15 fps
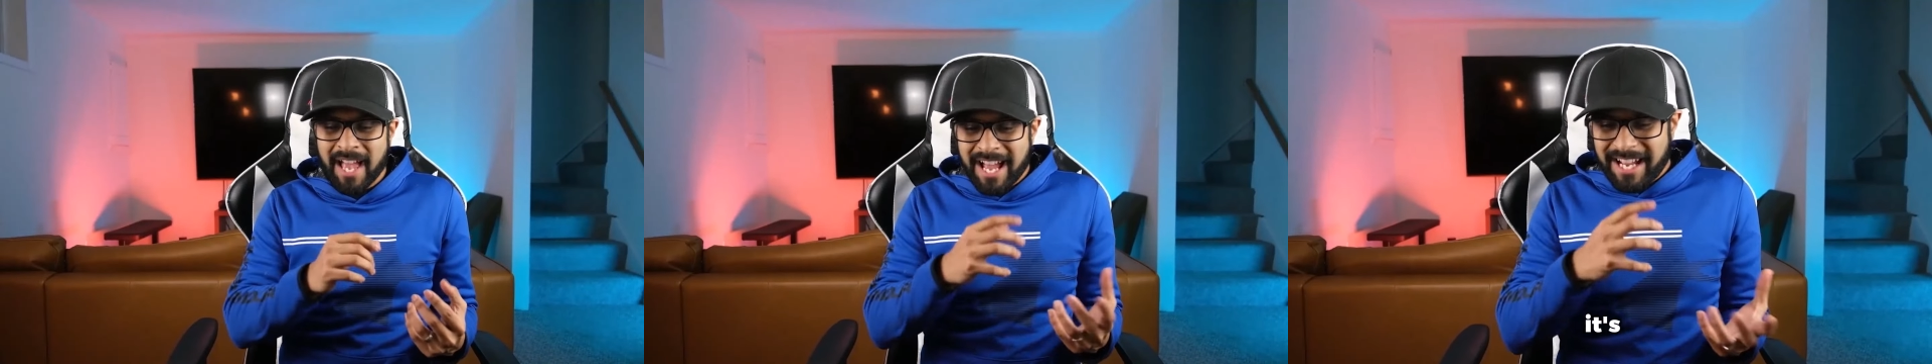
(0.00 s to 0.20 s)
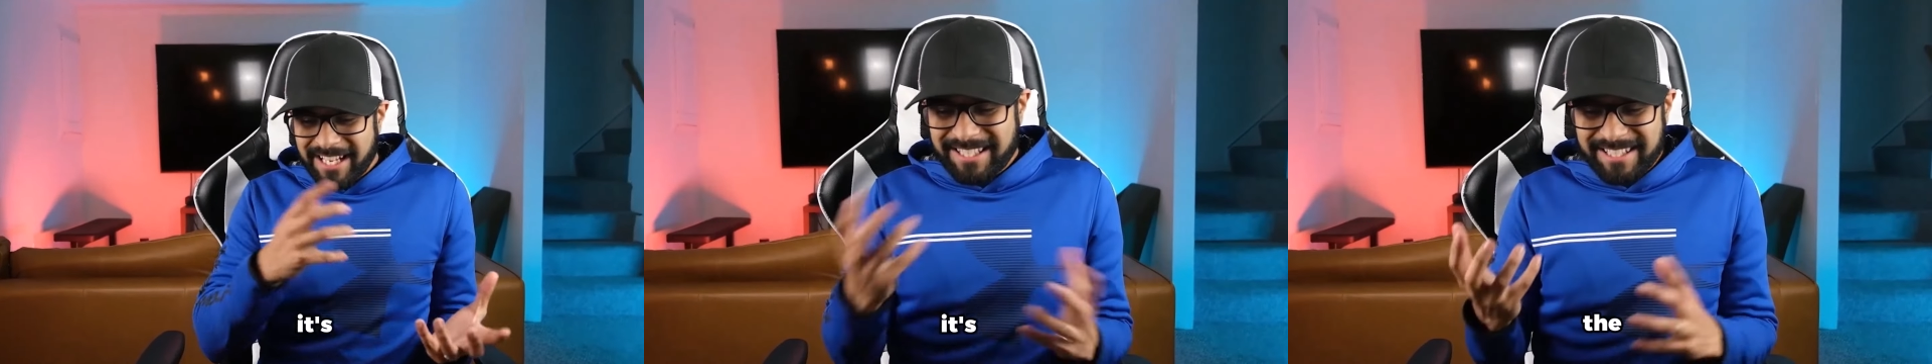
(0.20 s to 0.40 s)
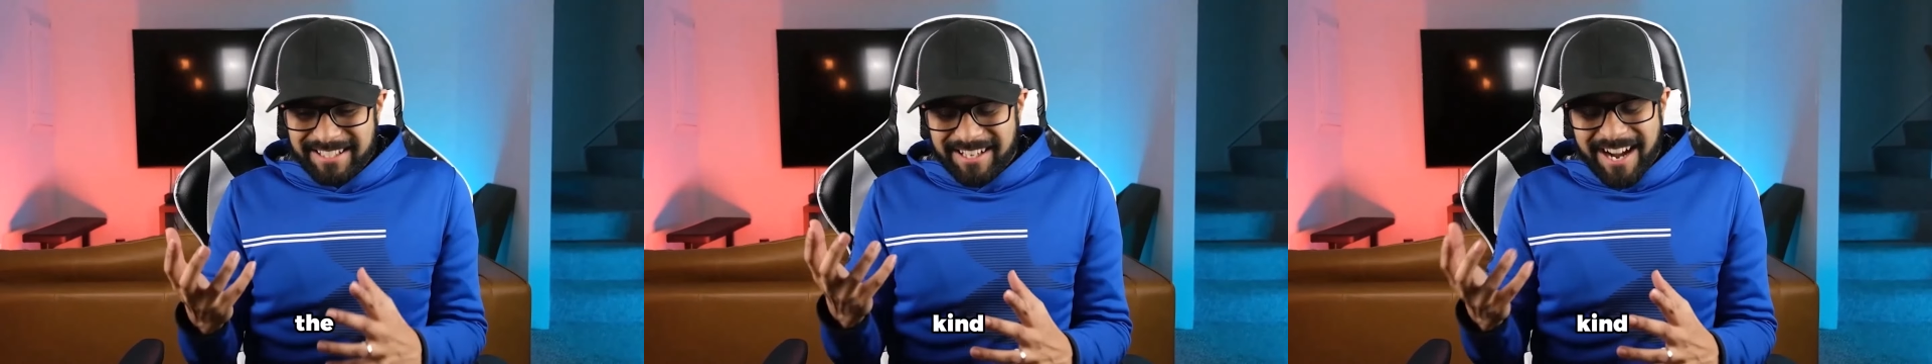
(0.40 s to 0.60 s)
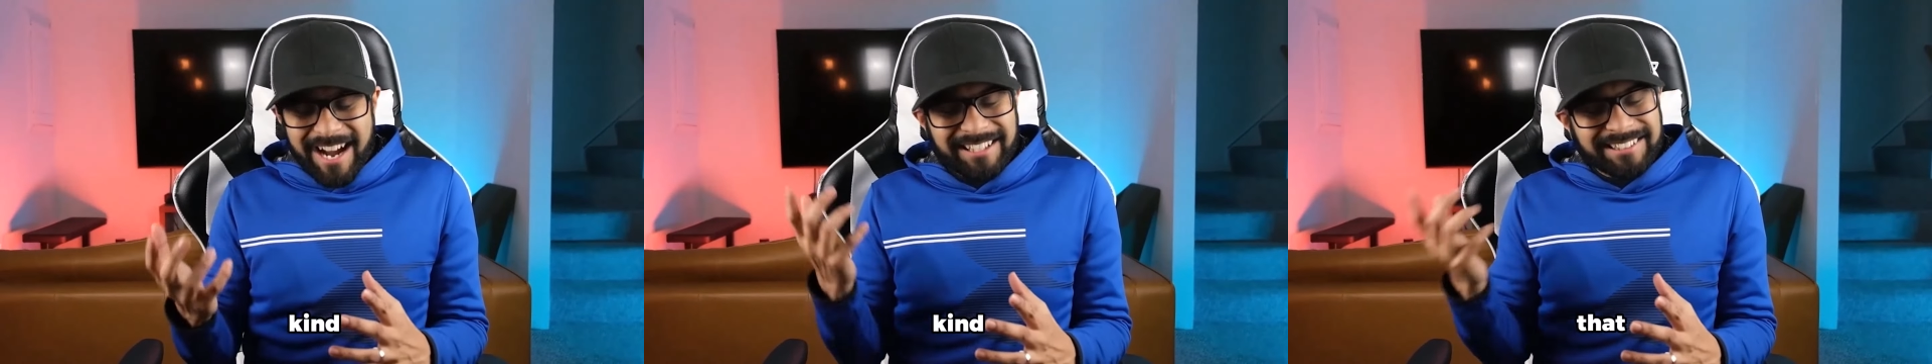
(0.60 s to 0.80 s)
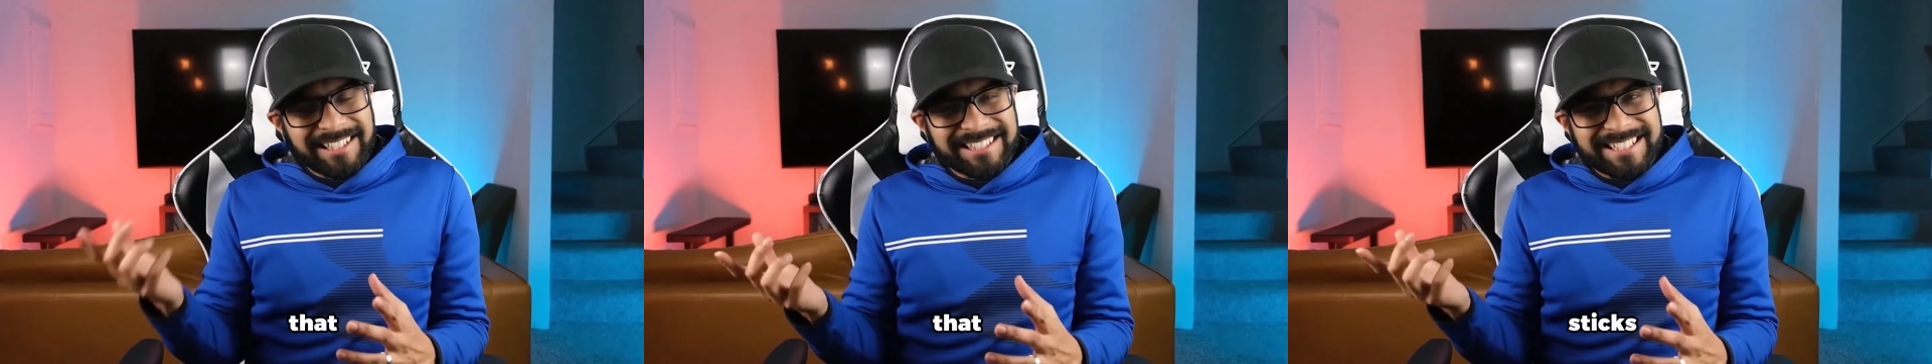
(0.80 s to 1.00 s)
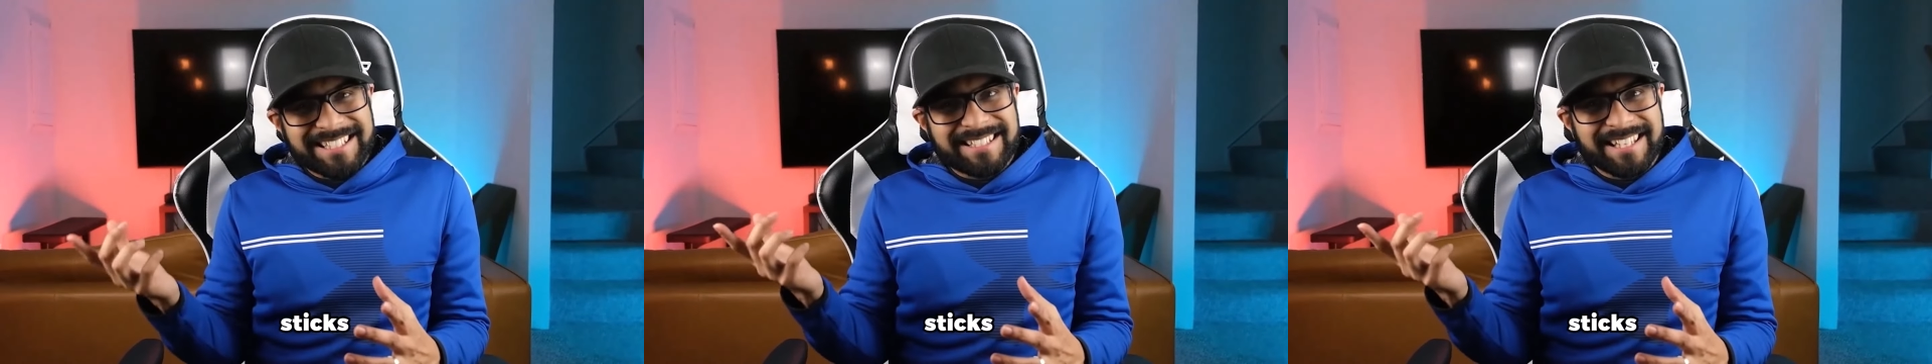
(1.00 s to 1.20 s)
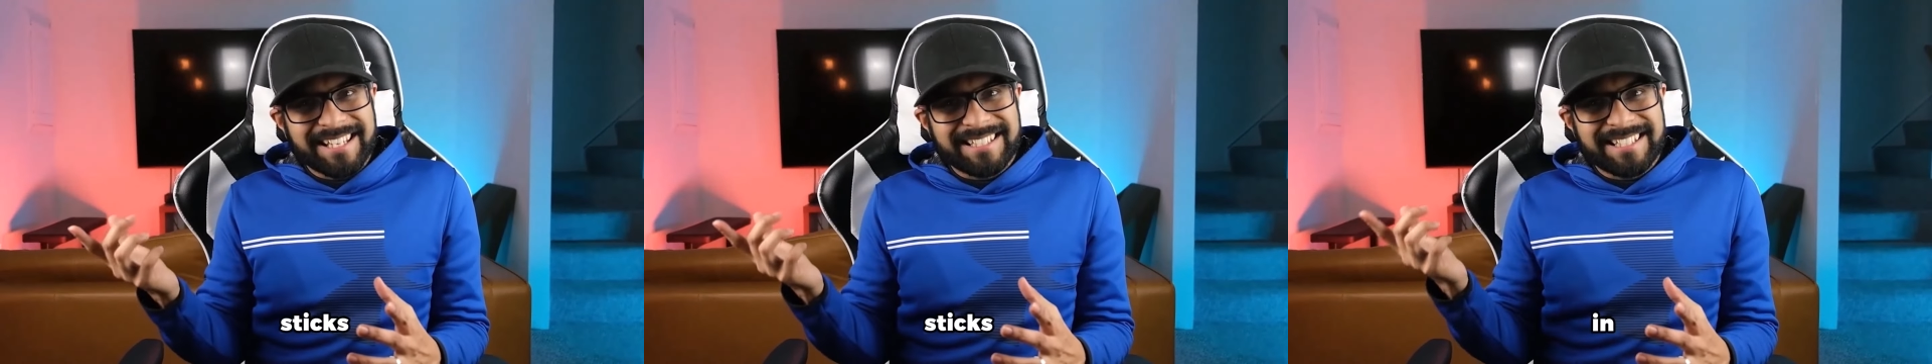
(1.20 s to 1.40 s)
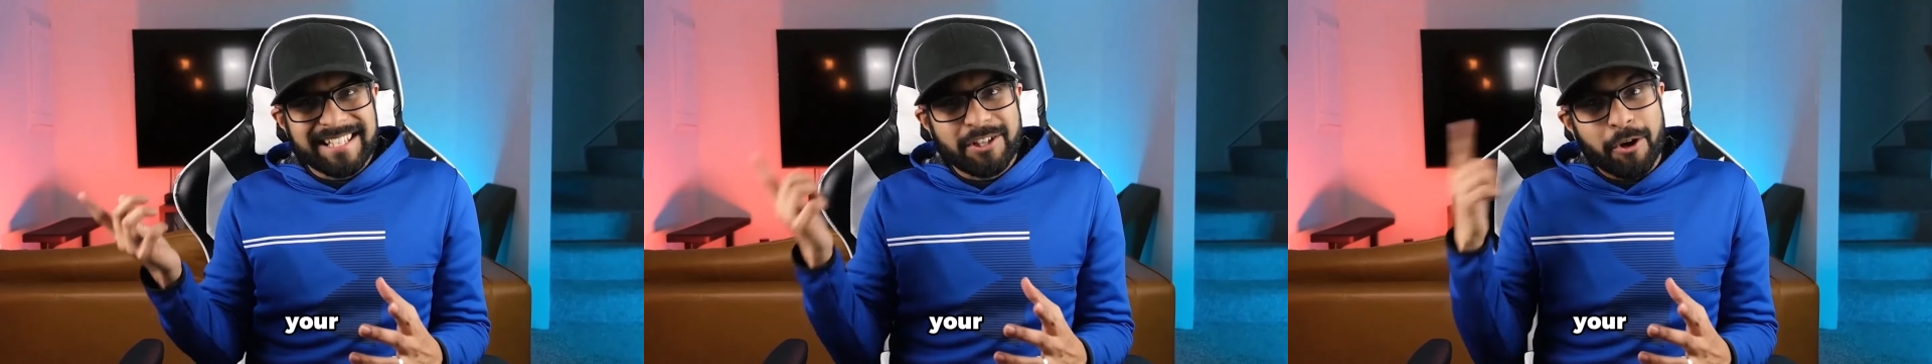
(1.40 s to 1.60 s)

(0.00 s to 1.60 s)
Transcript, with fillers: It's the kind that sticks in your